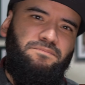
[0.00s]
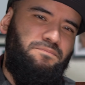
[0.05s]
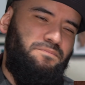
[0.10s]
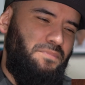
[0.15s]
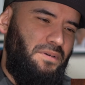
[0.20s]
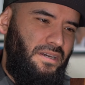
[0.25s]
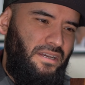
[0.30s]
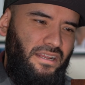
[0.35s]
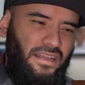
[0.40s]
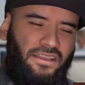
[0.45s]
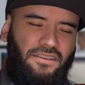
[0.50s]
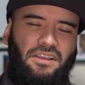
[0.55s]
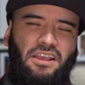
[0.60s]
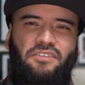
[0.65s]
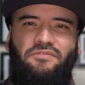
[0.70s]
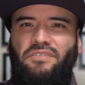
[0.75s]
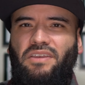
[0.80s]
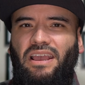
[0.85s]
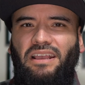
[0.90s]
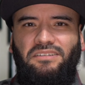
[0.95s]
But
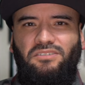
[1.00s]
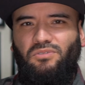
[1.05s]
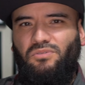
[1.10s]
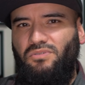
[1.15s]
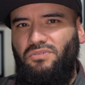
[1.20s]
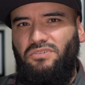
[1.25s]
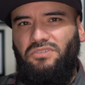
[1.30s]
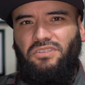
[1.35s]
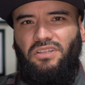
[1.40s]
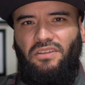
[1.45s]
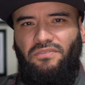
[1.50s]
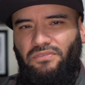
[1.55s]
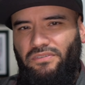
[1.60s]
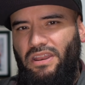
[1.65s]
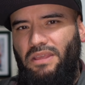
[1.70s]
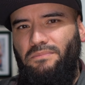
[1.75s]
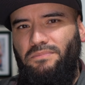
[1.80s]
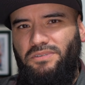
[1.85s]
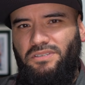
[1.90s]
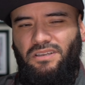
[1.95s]
if you guys order stuff on
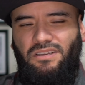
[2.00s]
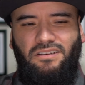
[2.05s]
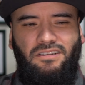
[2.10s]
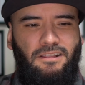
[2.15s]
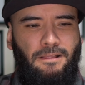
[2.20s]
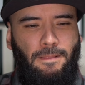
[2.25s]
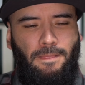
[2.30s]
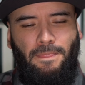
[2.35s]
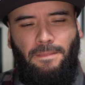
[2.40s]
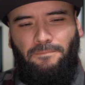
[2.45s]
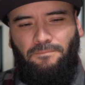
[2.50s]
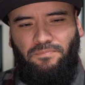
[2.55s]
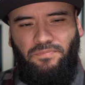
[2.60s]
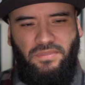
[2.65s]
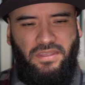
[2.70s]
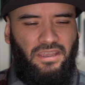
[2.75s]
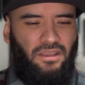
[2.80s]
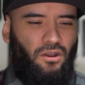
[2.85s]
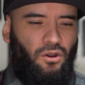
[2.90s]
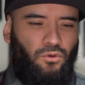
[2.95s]
Amazon,
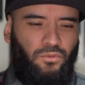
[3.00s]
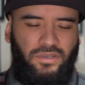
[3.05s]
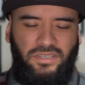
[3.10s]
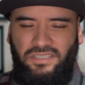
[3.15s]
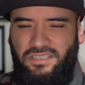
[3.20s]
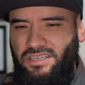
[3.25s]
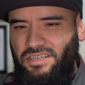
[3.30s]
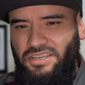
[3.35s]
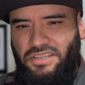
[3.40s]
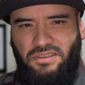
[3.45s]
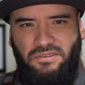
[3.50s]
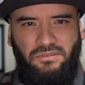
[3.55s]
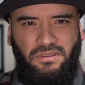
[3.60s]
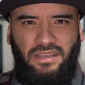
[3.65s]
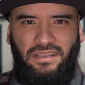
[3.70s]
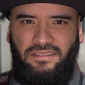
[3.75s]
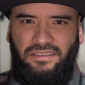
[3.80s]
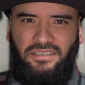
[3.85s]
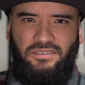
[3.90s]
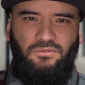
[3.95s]
they always send you
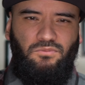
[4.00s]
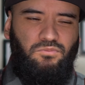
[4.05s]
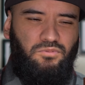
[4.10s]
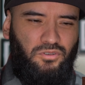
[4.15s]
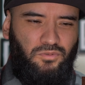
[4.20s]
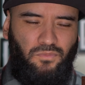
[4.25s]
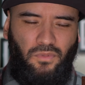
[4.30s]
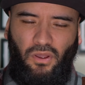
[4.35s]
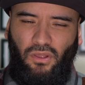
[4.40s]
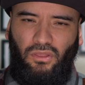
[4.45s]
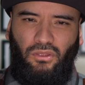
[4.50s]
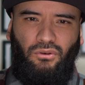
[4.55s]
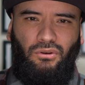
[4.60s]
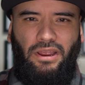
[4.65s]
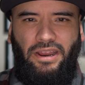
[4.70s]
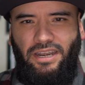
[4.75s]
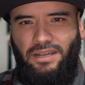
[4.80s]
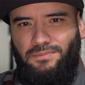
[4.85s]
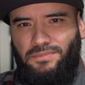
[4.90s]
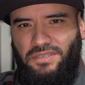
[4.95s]
like these small little
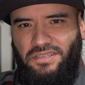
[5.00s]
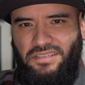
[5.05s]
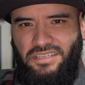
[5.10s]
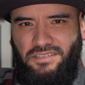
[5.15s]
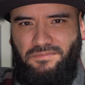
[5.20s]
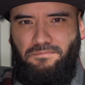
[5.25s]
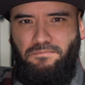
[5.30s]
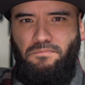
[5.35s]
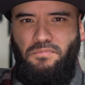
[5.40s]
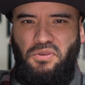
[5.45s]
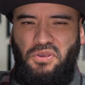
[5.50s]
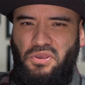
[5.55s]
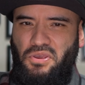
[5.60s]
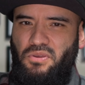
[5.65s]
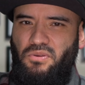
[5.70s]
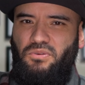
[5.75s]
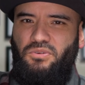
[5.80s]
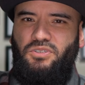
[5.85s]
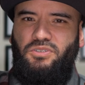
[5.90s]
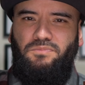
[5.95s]
items in these
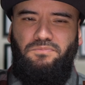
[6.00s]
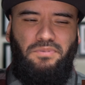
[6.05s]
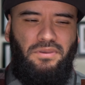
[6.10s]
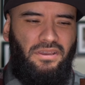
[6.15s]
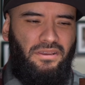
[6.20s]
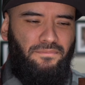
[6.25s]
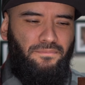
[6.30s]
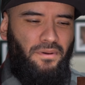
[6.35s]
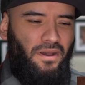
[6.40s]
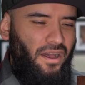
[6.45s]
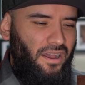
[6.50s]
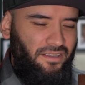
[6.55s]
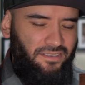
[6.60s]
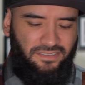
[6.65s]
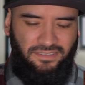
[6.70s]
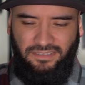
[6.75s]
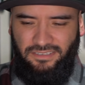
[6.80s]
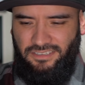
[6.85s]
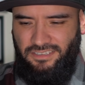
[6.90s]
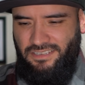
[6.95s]
huge big
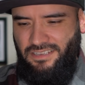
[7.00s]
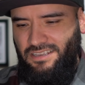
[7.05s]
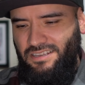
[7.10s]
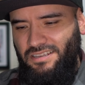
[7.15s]
boxes.